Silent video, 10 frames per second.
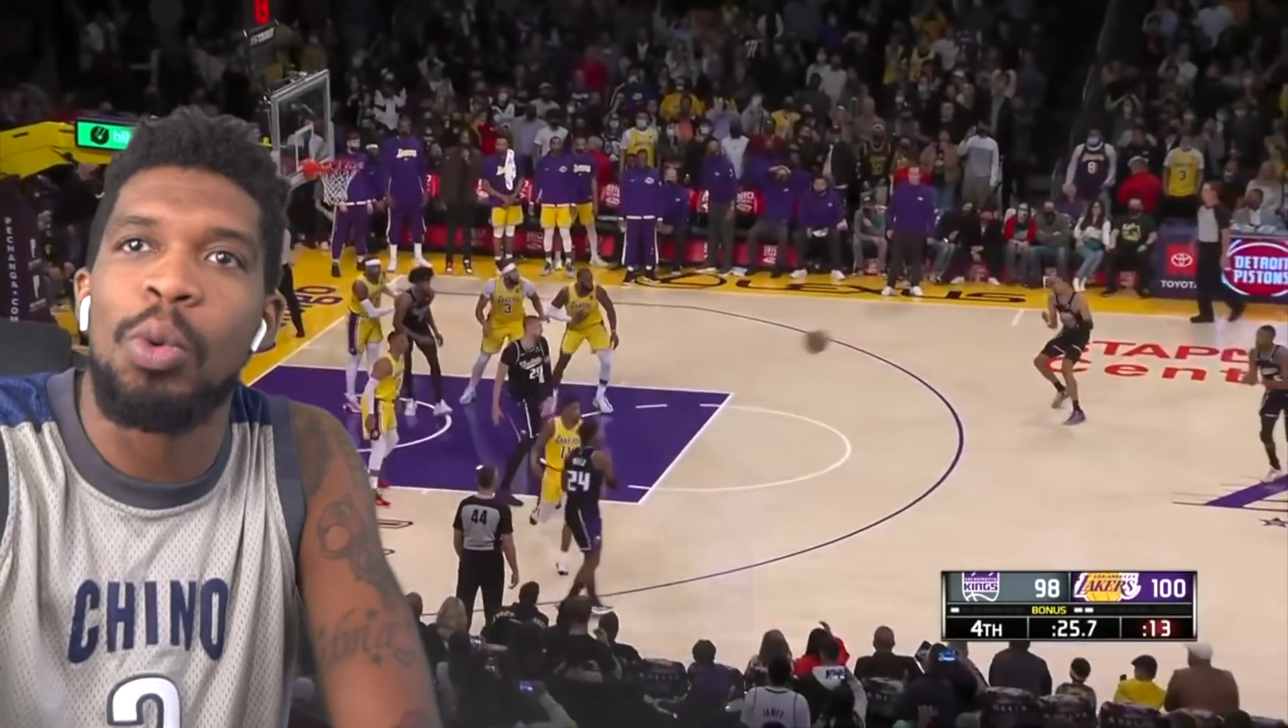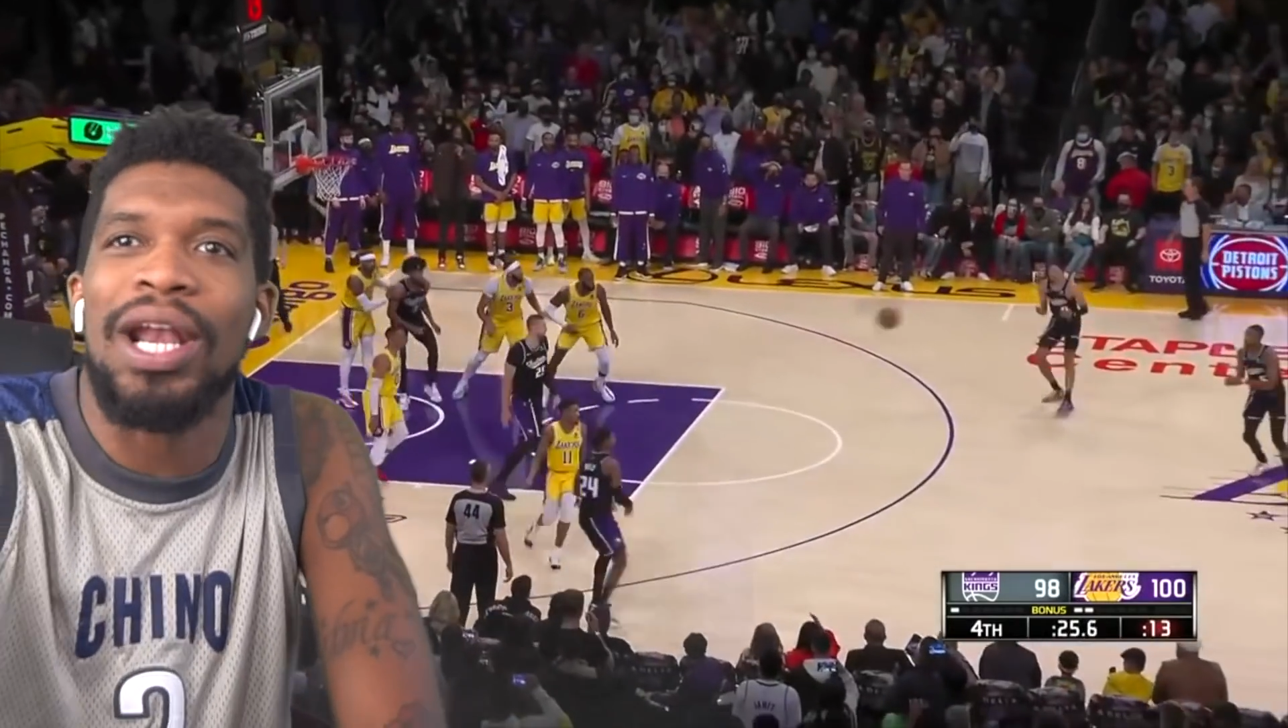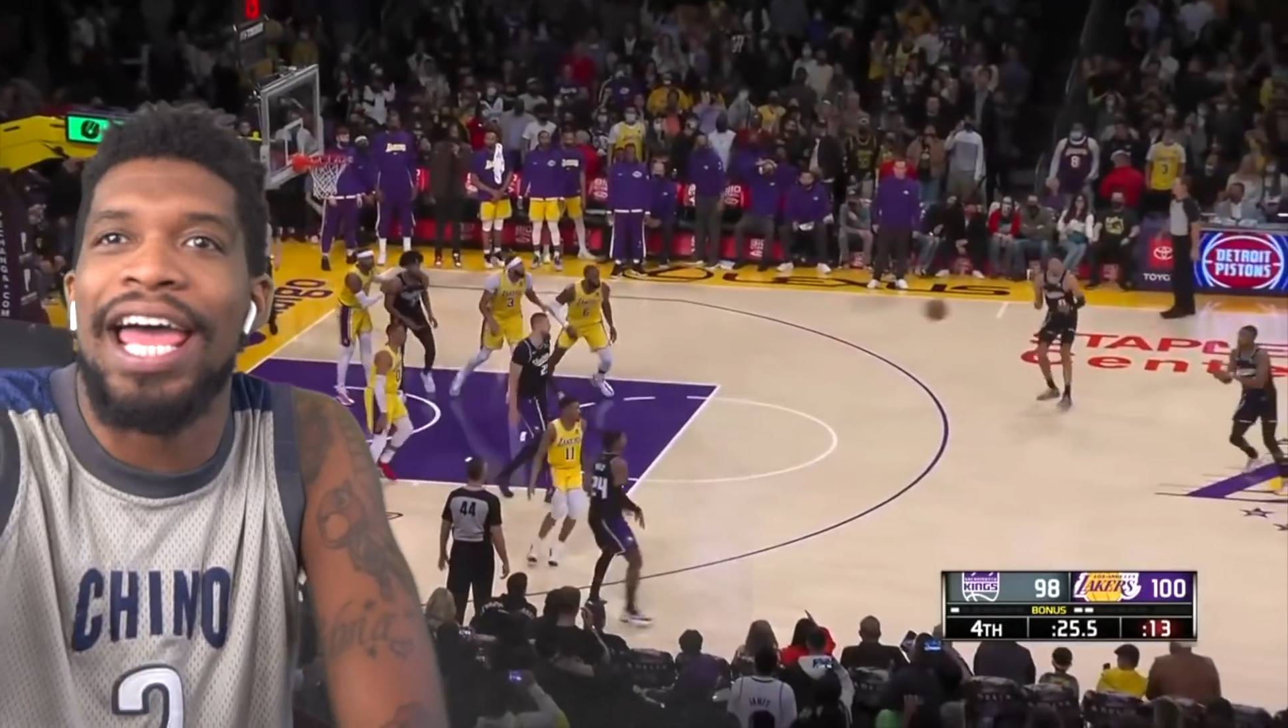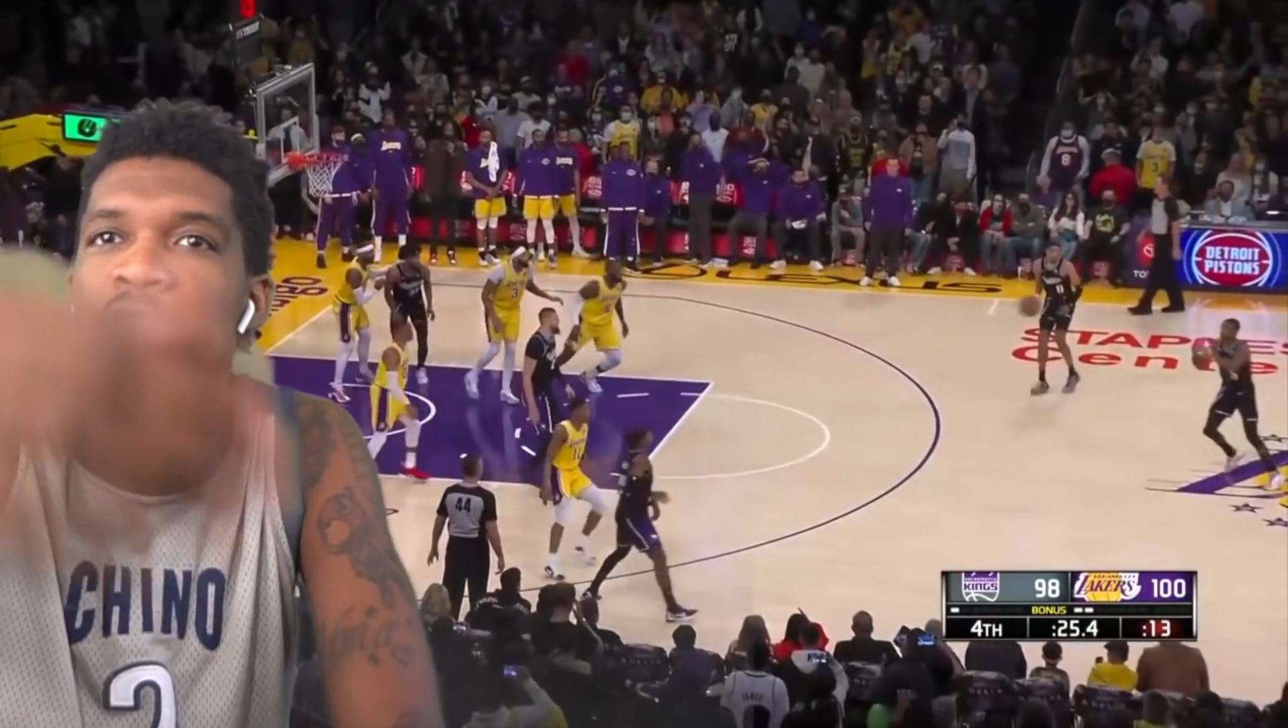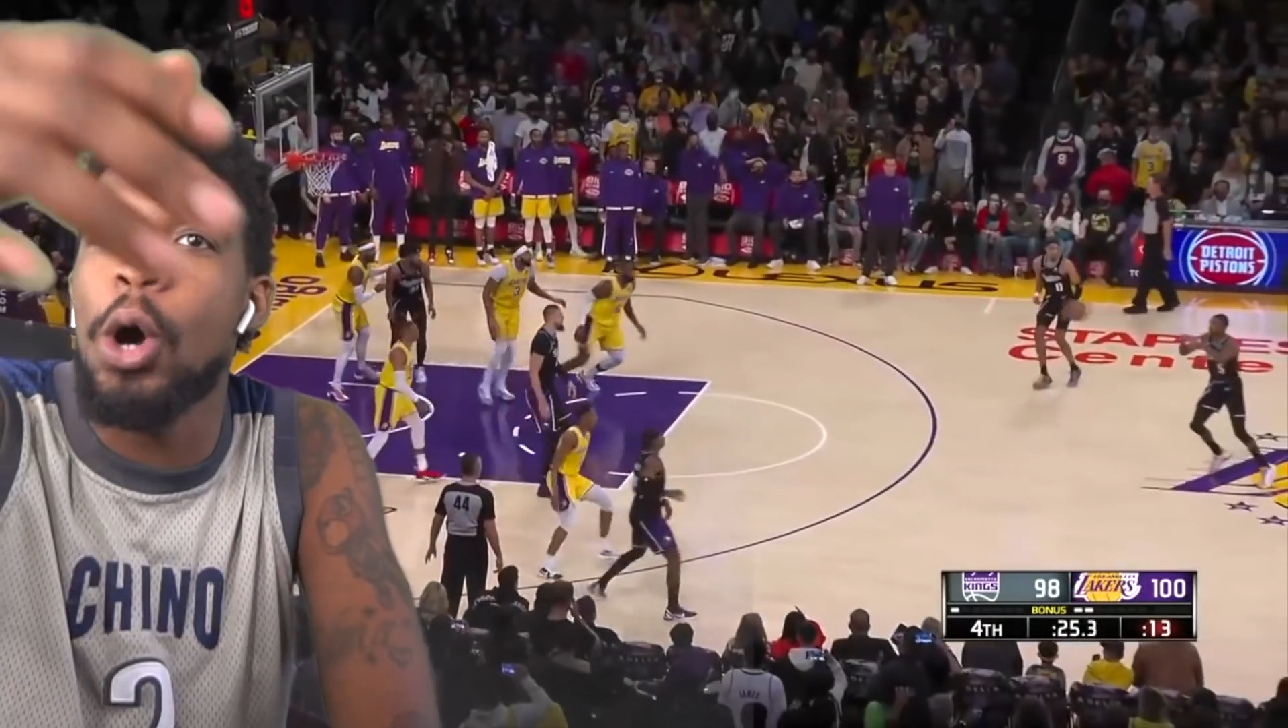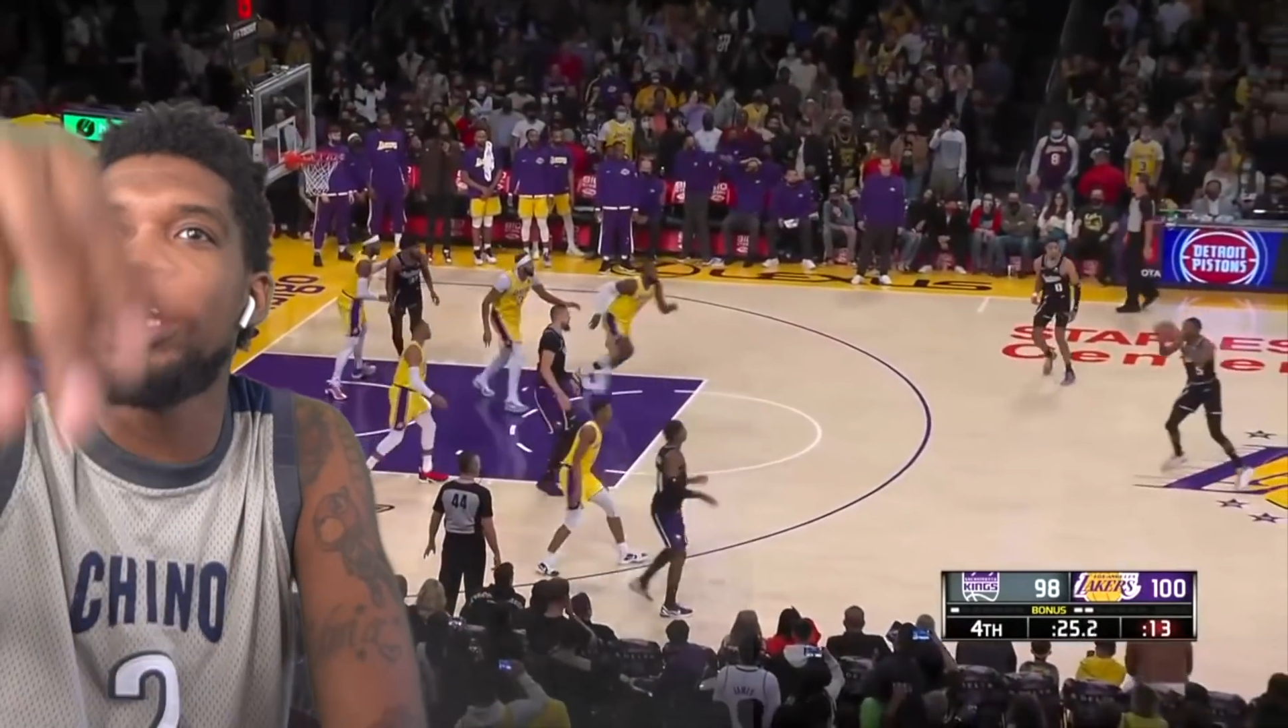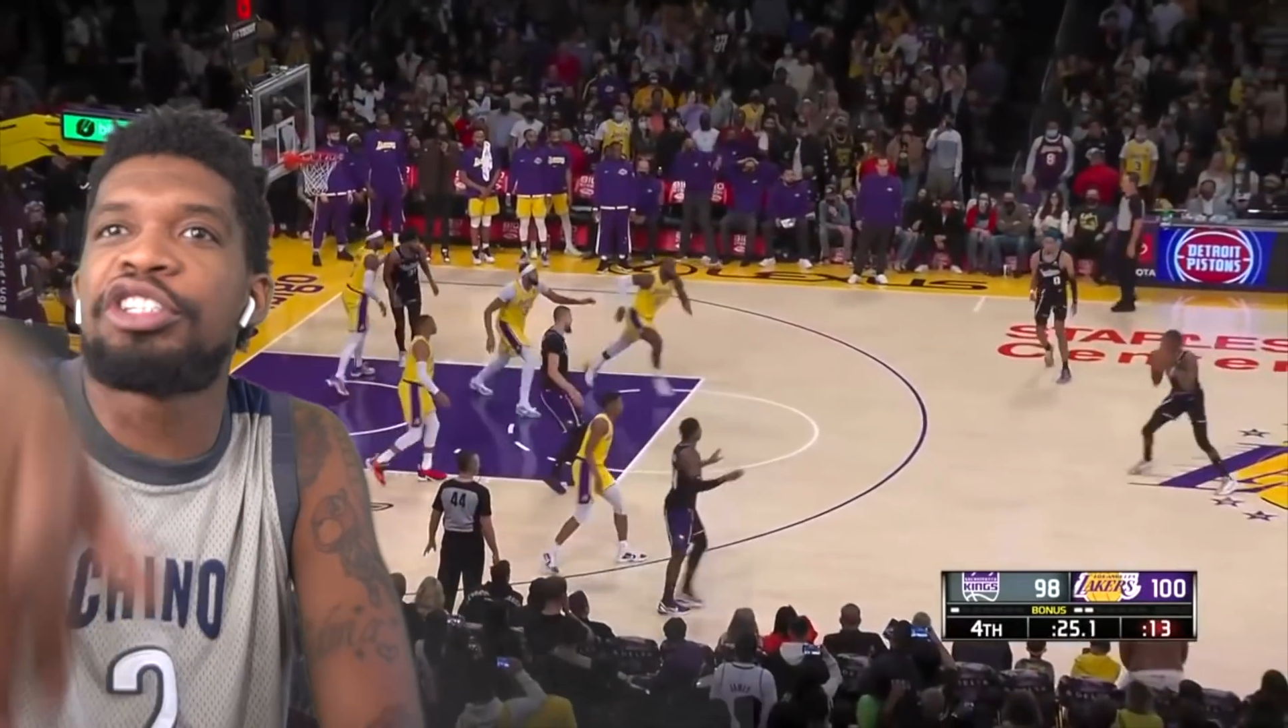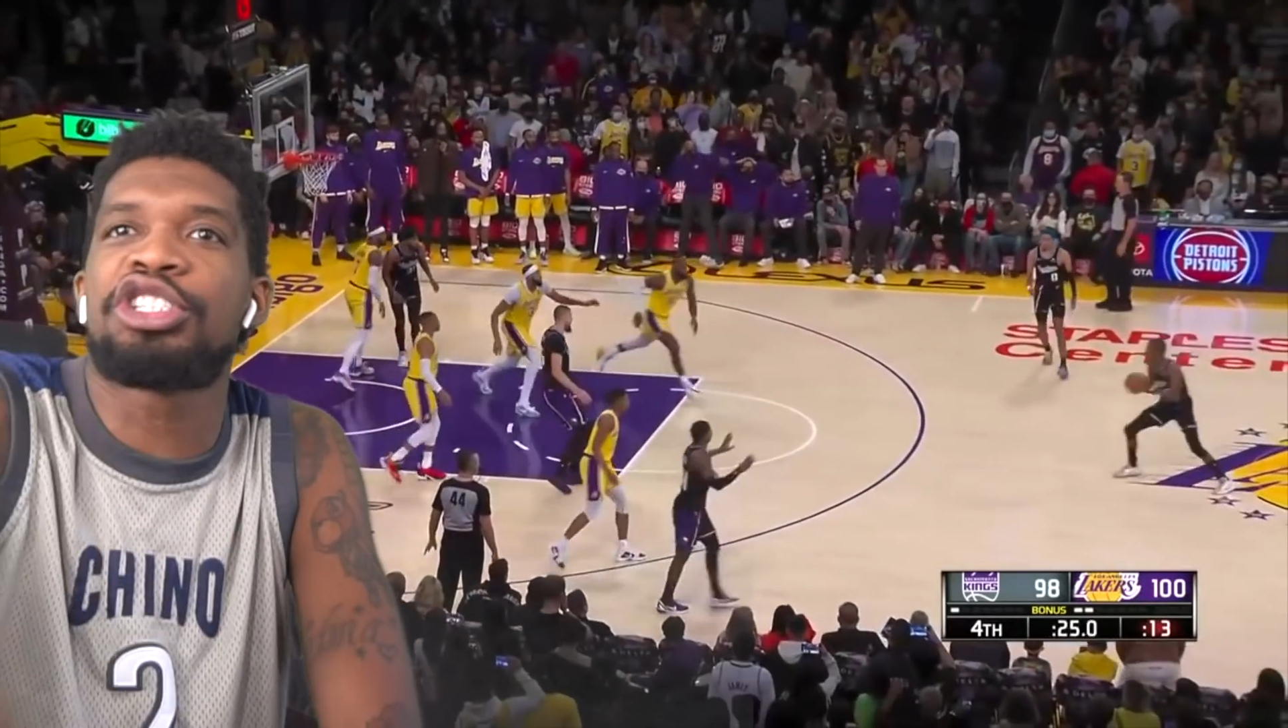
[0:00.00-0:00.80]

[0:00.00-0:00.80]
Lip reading: when I know they're